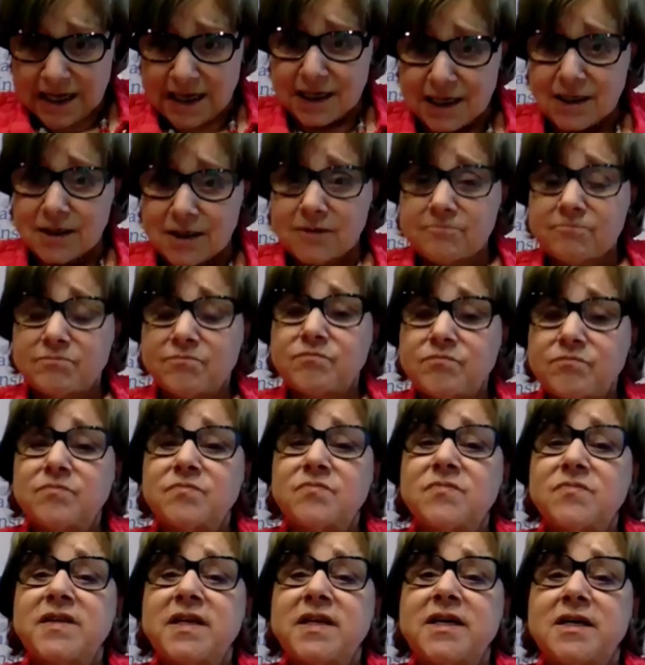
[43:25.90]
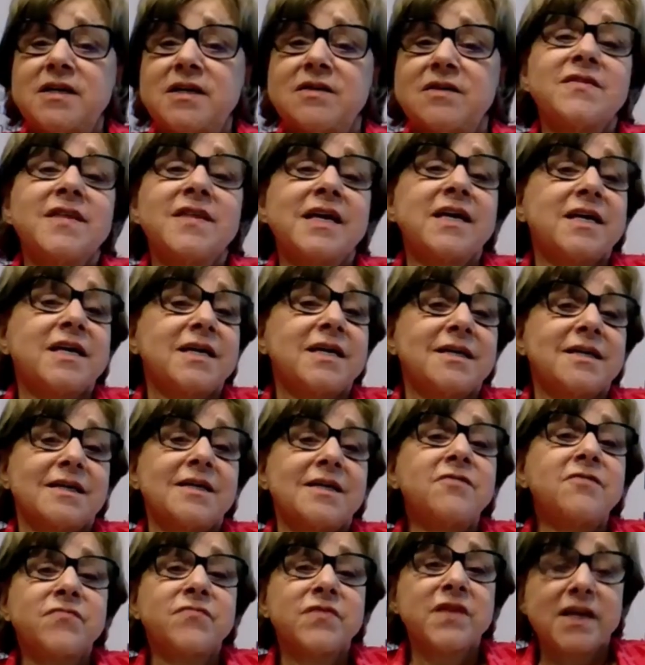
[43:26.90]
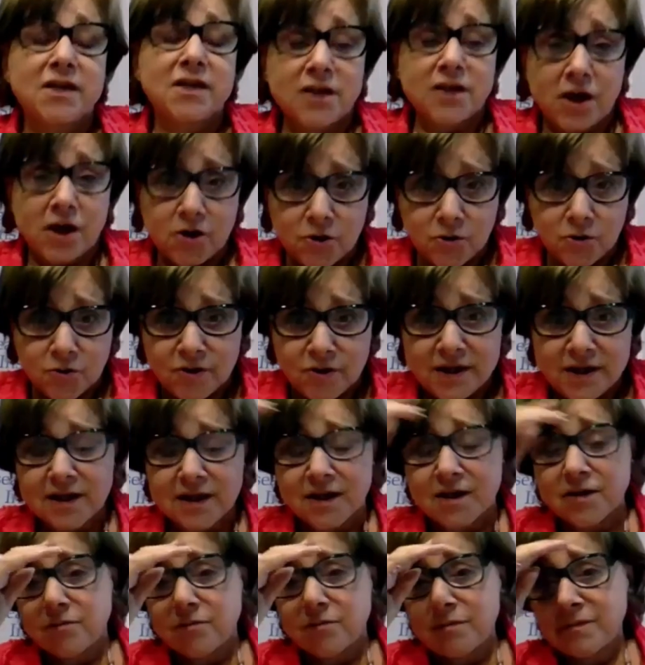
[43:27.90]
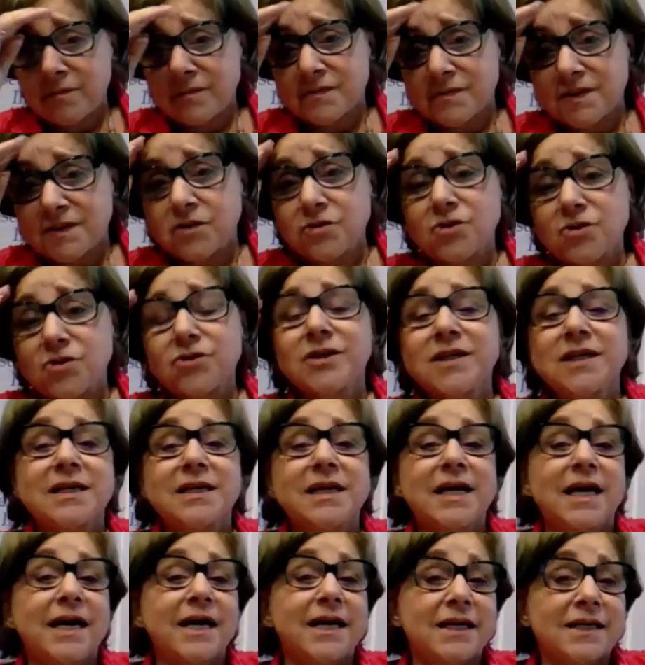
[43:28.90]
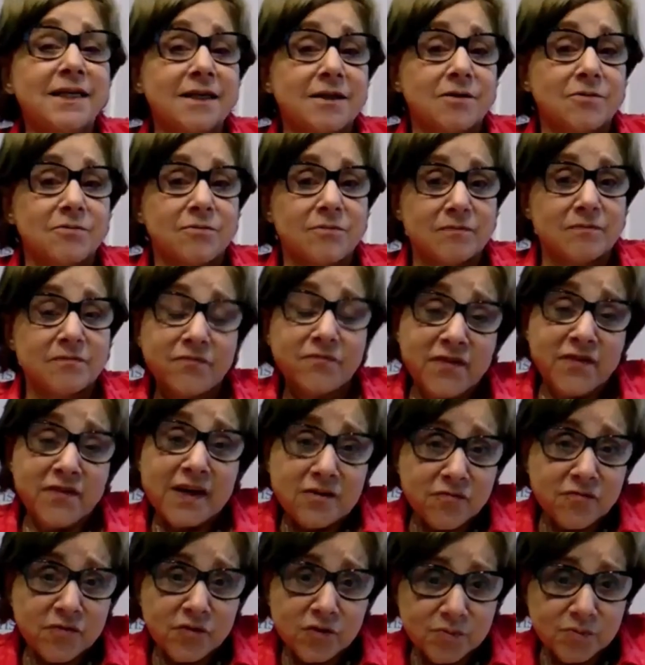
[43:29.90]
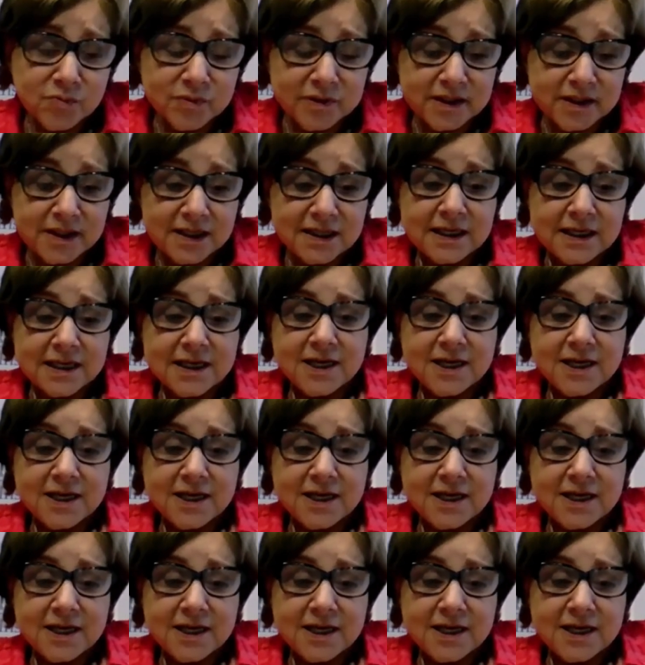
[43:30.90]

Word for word: um, they, they, if they know him, they're looking at it favorably.